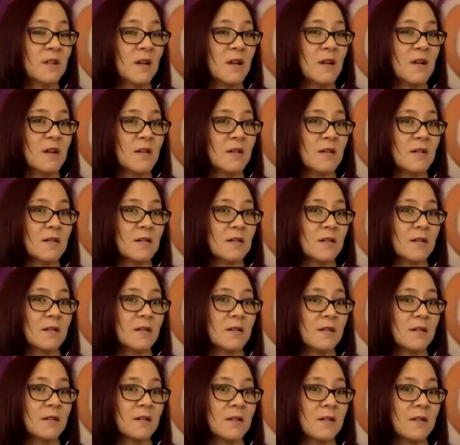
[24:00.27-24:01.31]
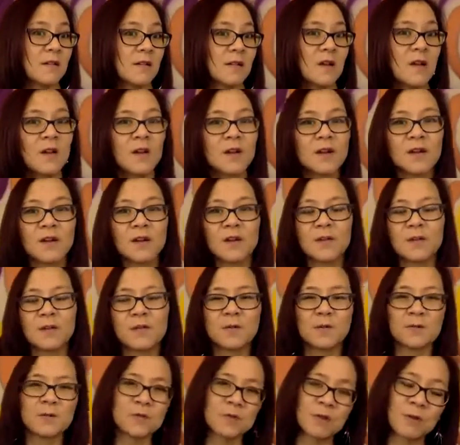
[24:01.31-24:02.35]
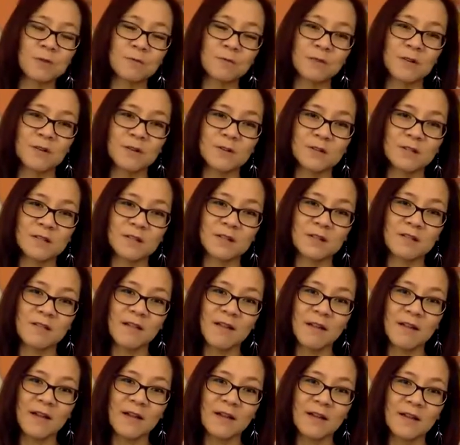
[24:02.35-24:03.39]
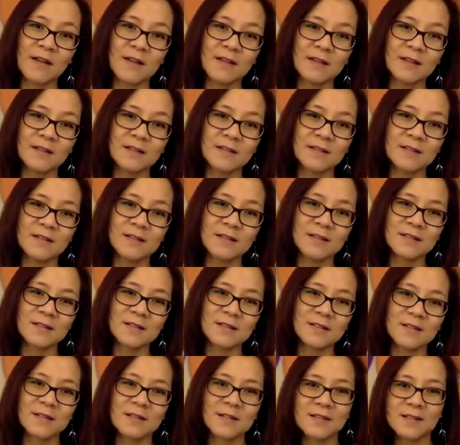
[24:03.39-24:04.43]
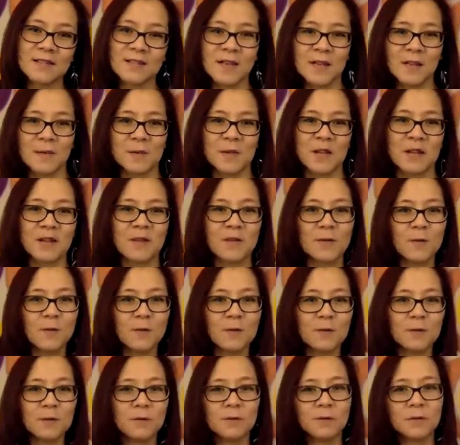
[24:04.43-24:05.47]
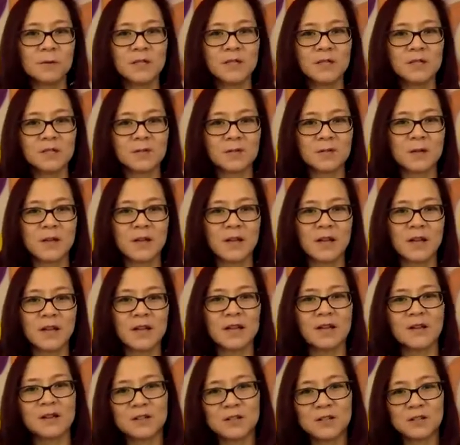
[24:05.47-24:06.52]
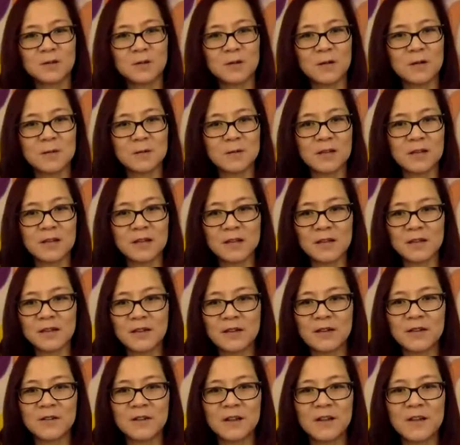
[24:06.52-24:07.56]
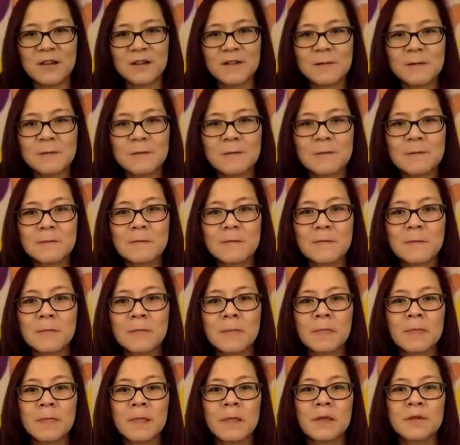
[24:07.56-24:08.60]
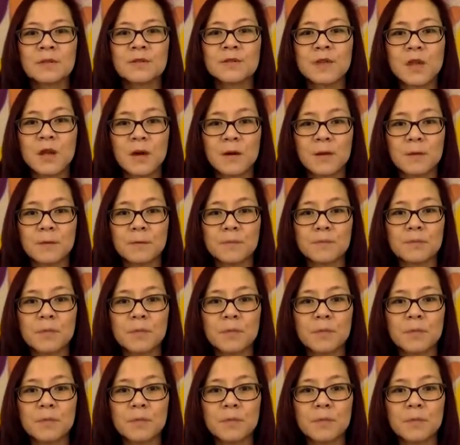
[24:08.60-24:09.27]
card? Turn readers into clients? Tell me, which way do you want to be? Okay? So